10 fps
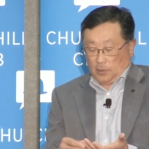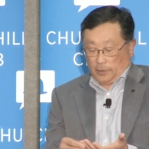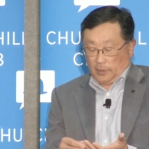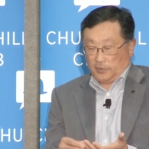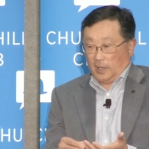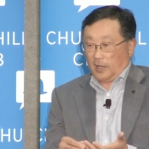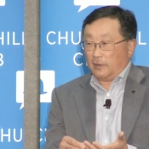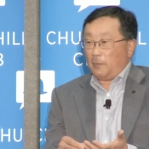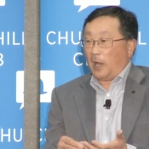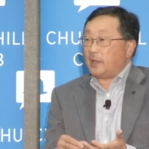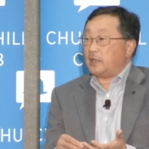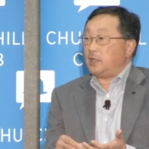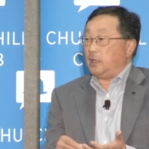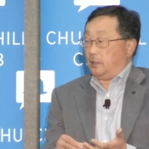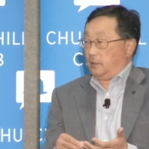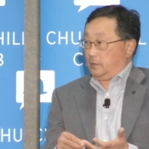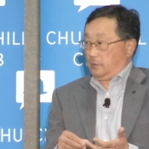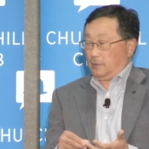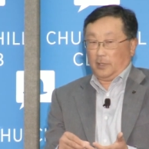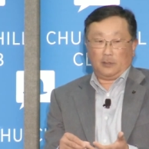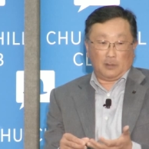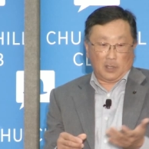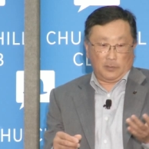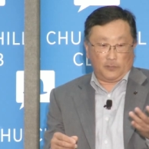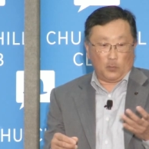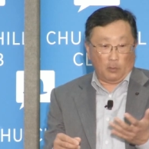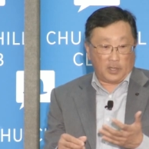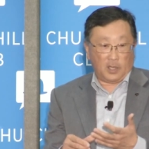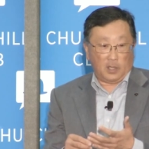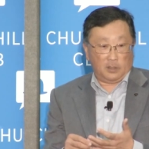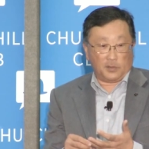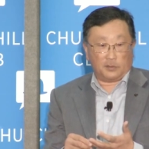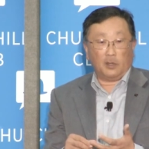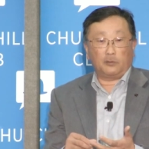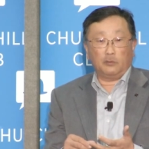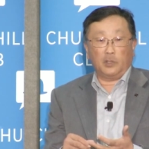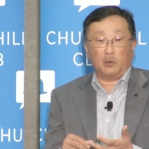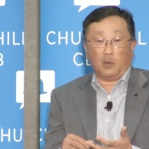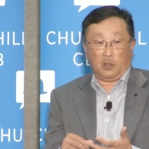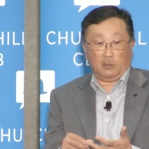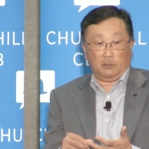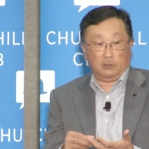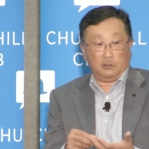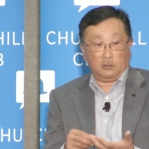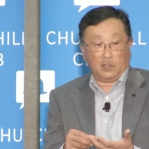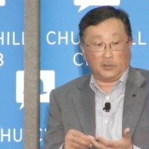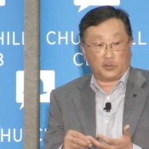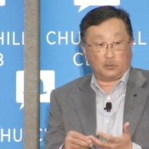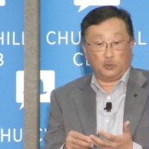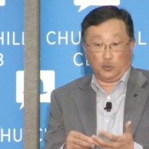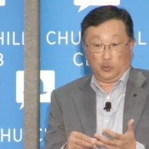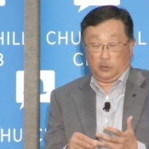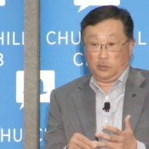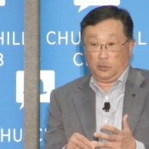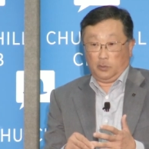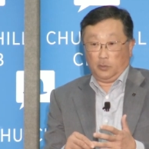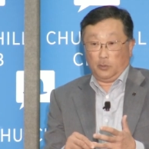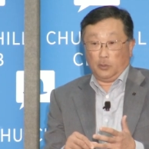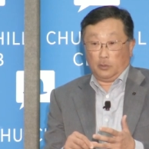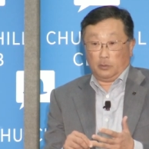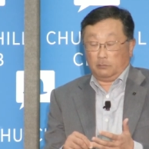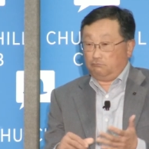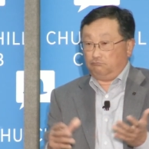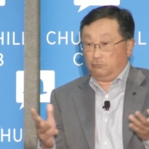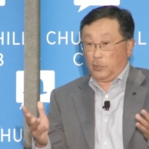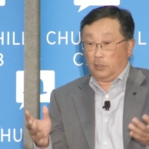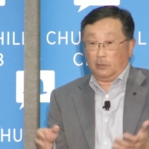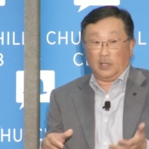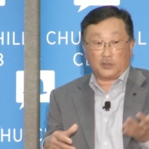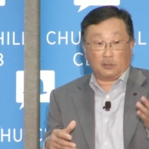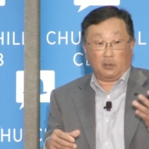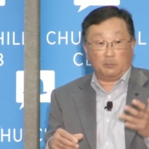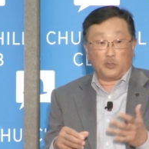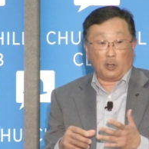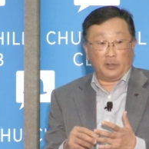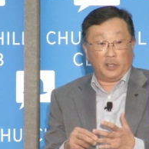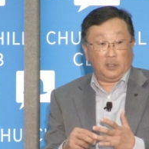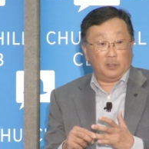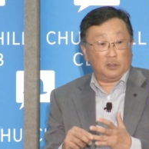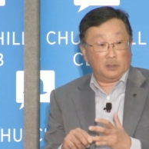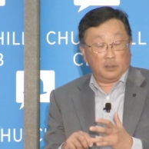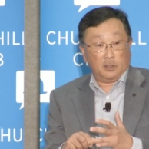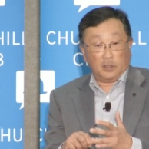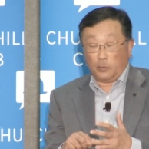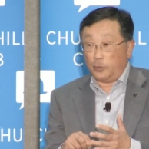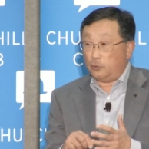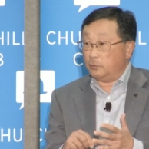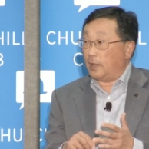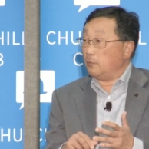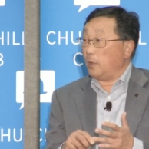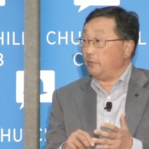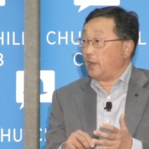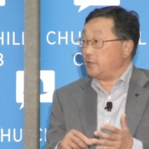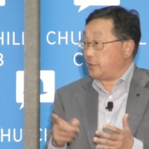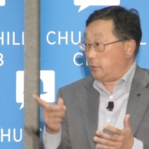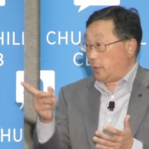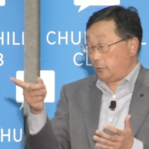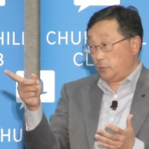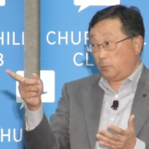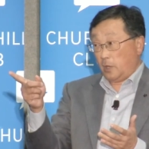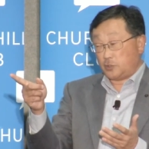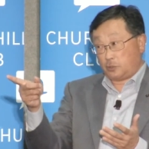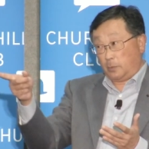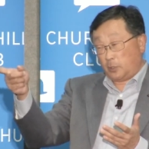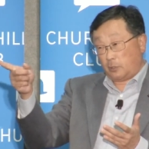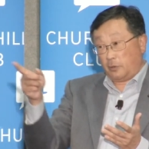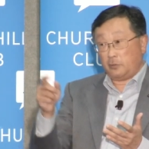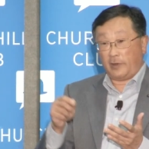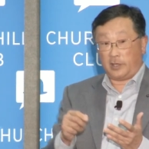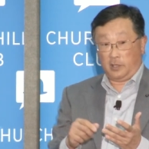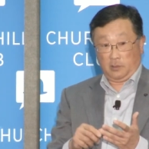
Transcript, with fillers: It's like if my kid and if your kid is not doing well at school, you know, let's call him Johnny. Will you then one day say, You're not doing well at school, I'm going to call you Ricky?